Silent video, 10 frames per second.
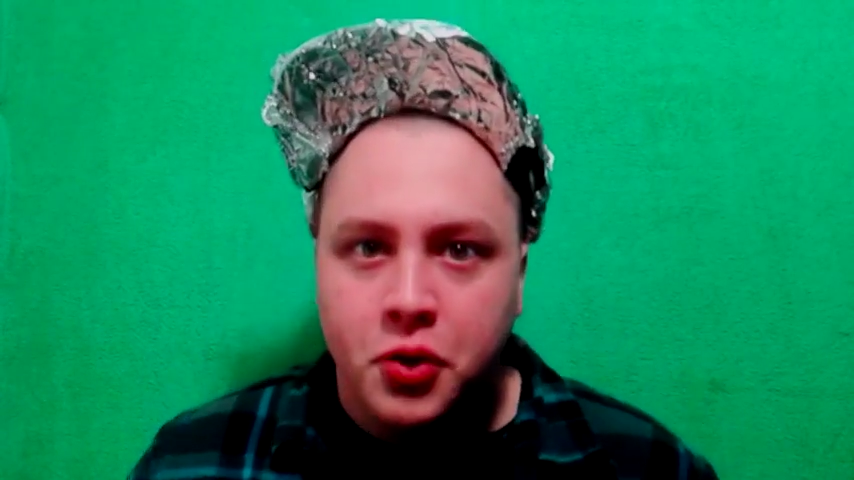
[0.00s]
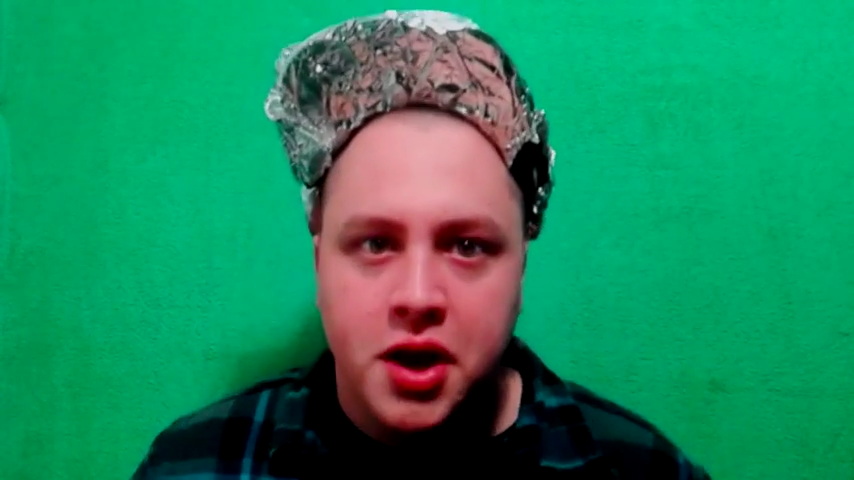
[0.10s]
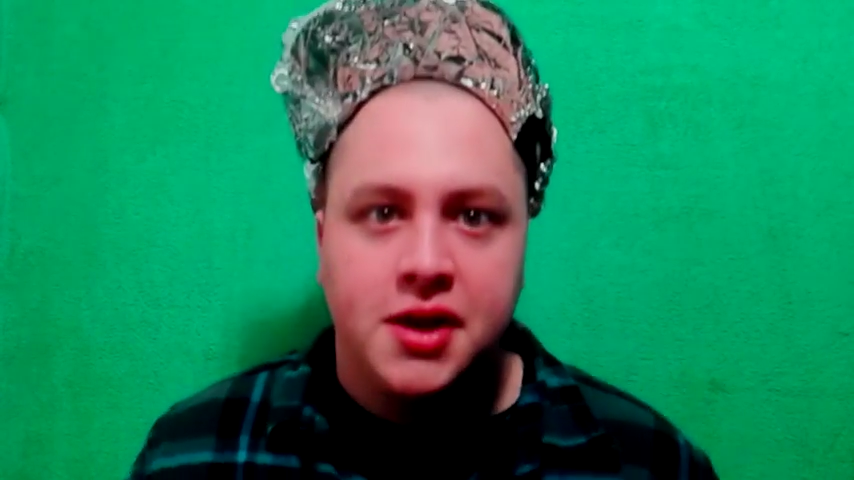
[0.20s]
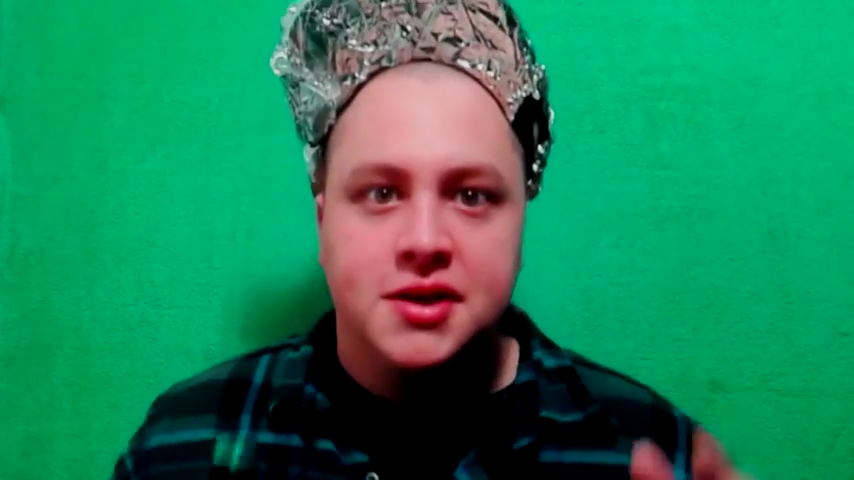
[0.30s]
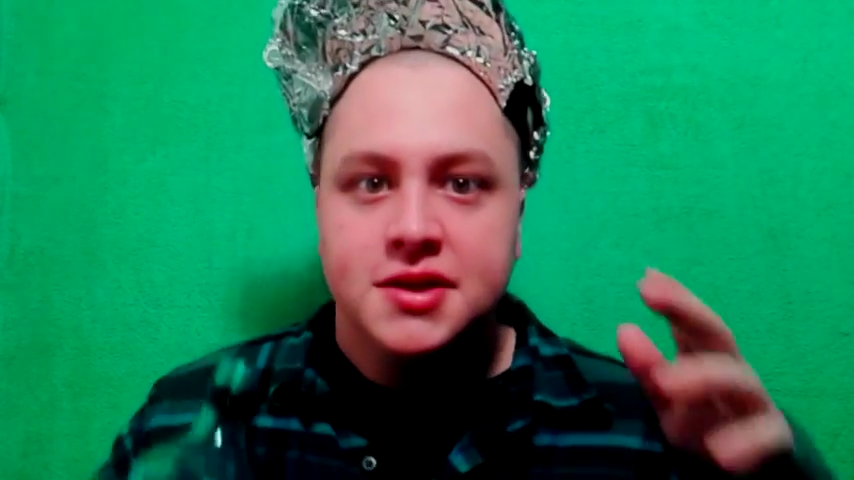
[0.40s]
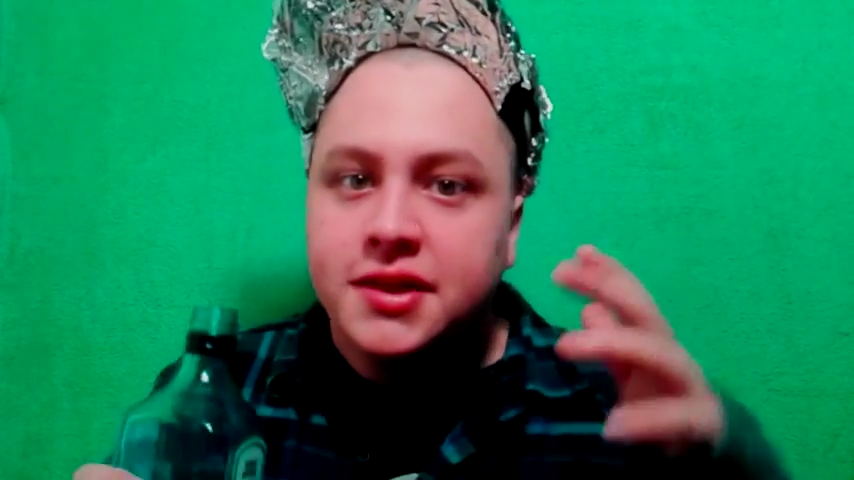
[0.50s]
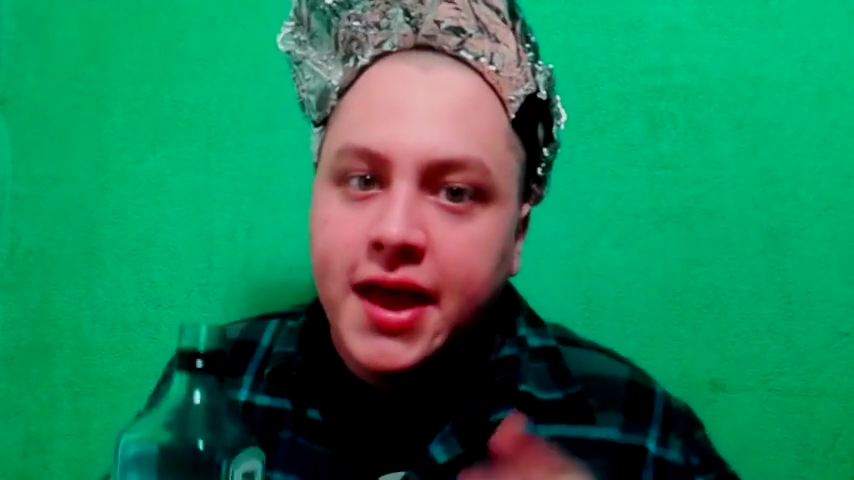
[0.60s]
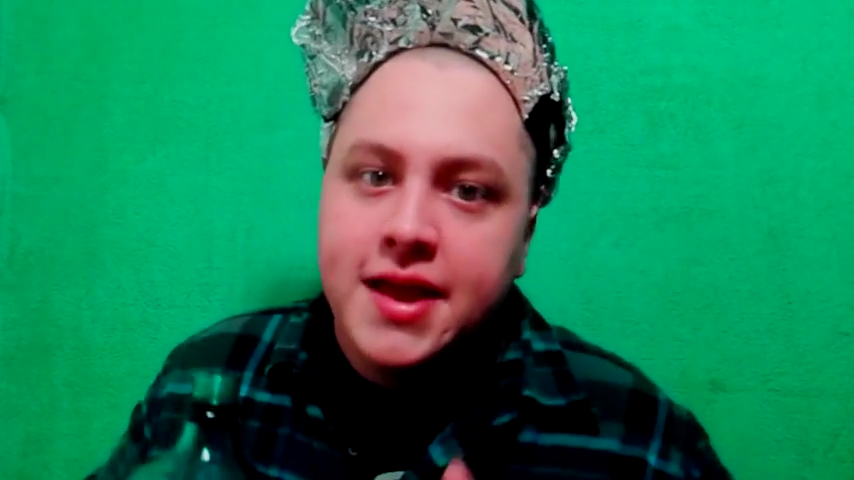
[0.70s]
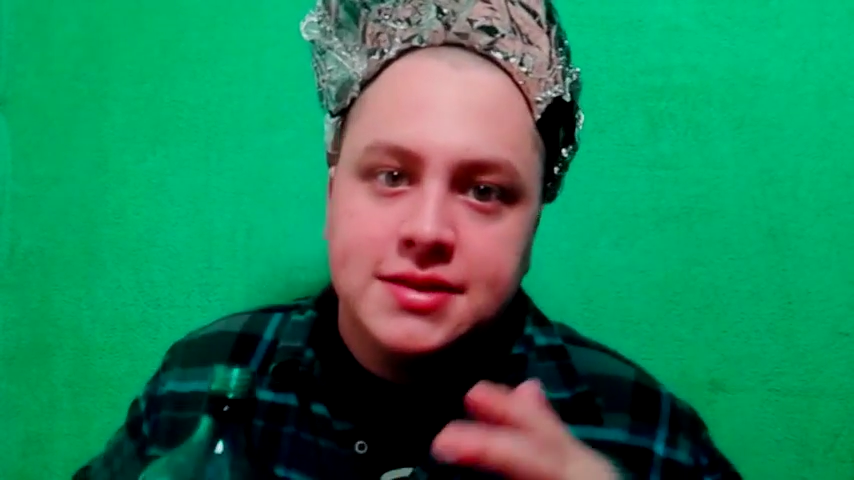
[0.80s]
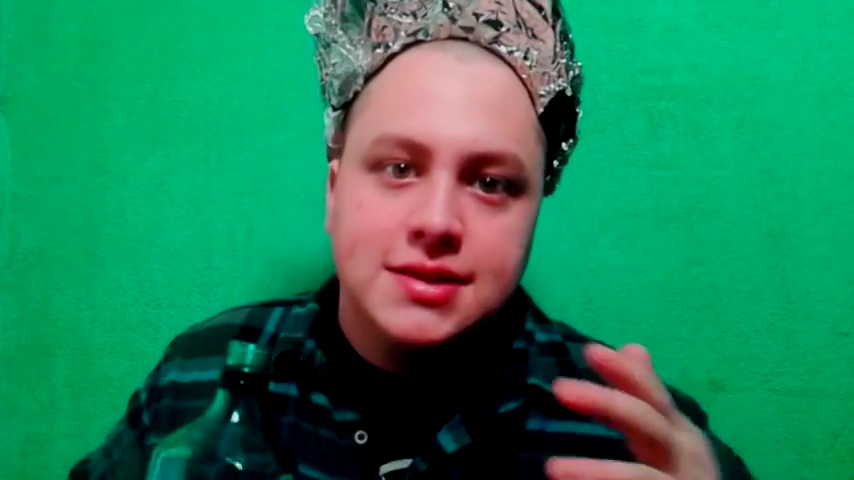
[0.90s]
winning in a
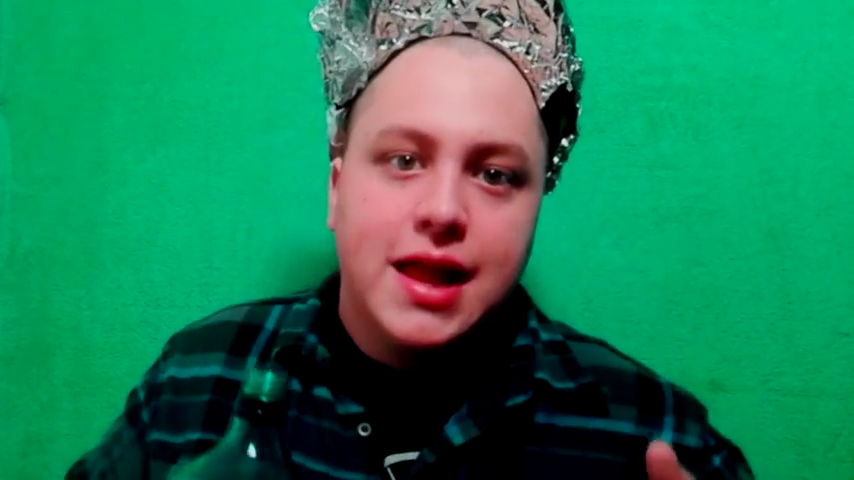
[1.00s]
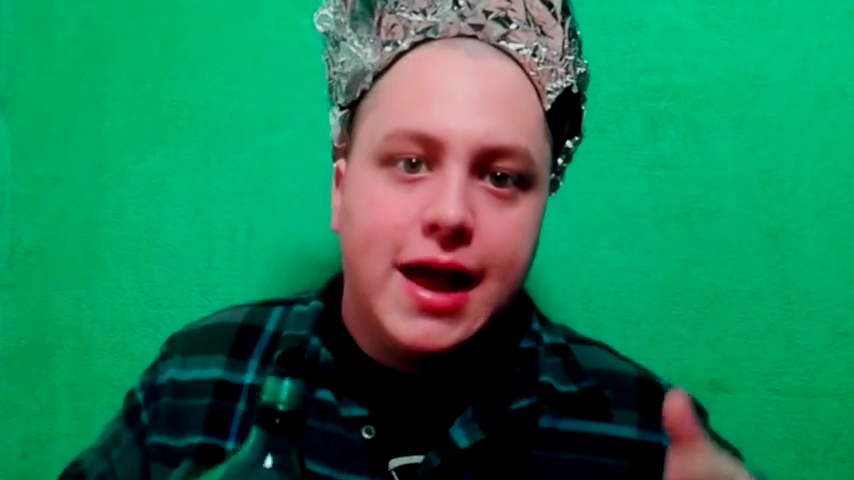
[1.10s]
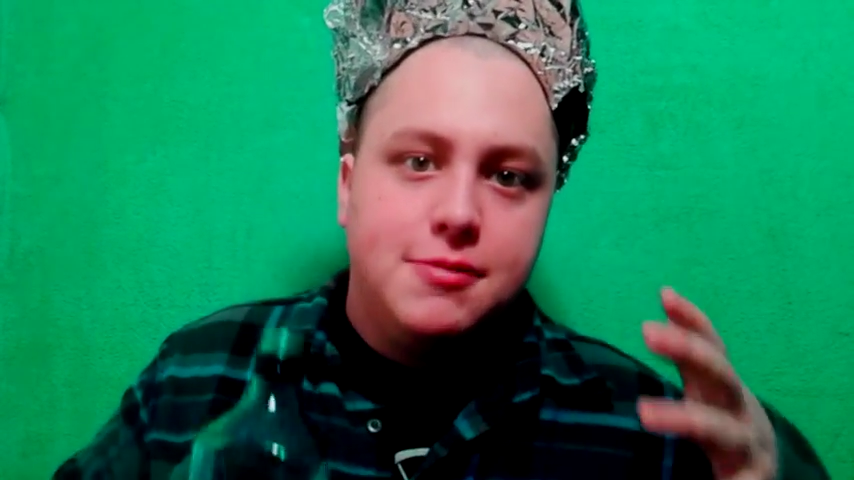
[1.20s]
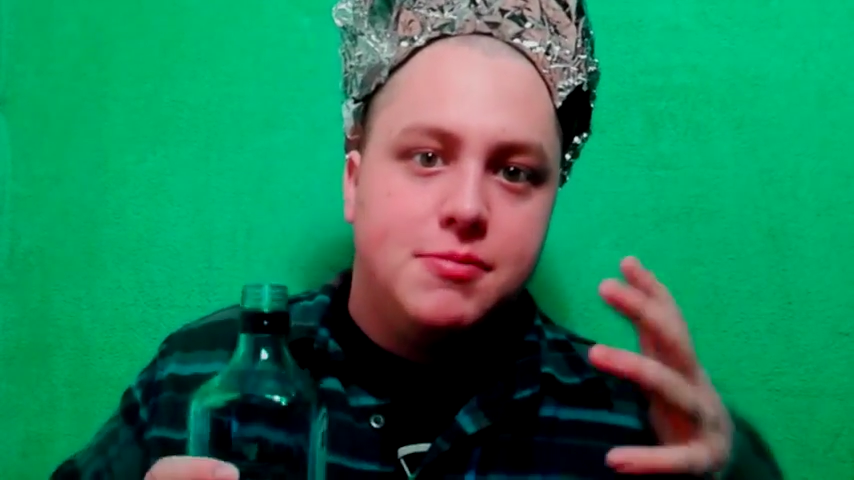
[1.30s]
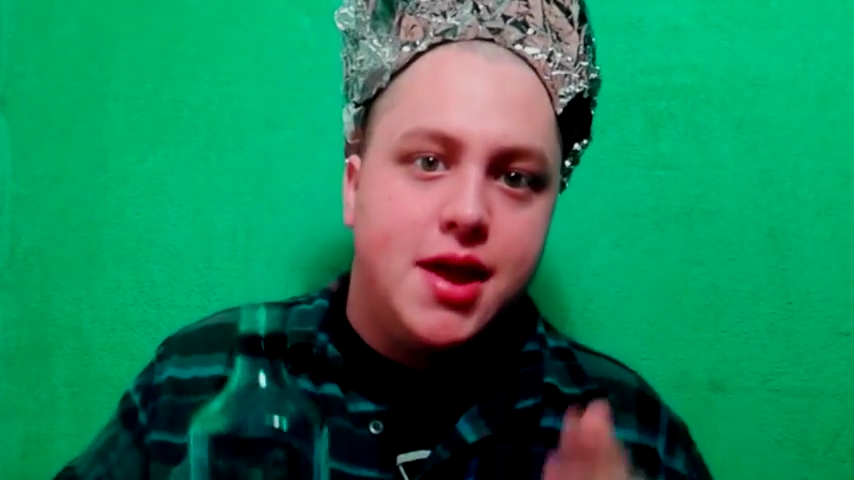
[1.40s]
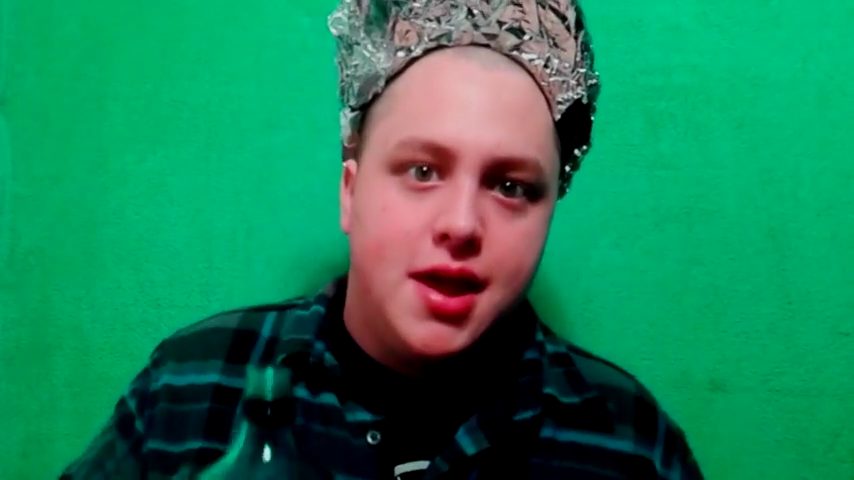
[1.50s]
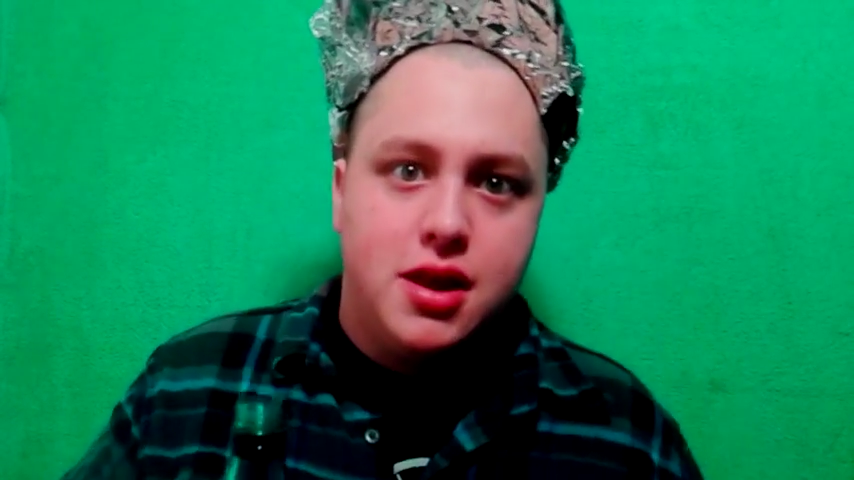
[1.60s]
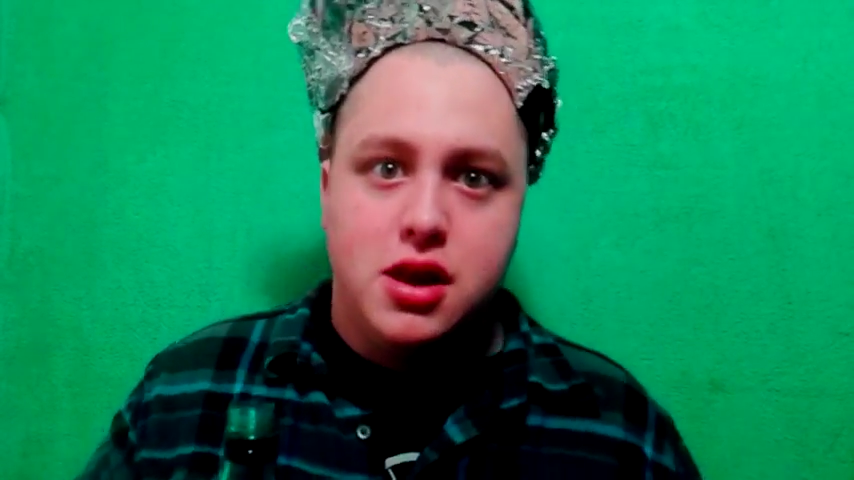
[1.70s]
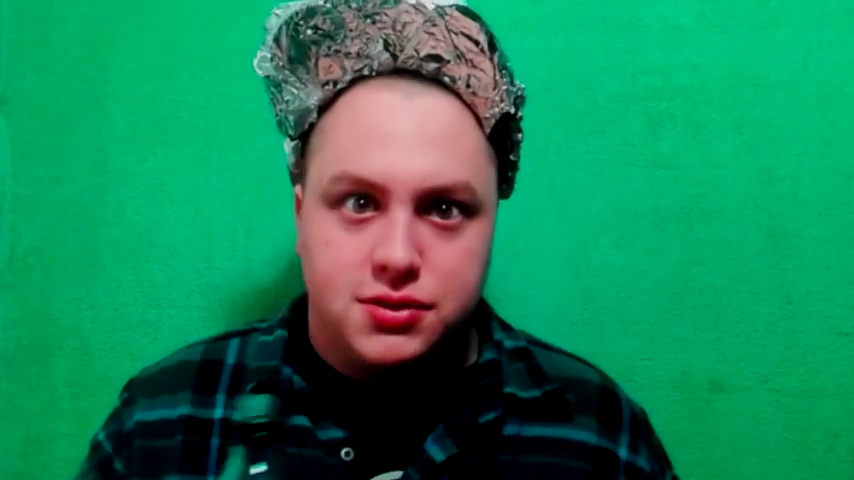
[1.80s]
landslide, man?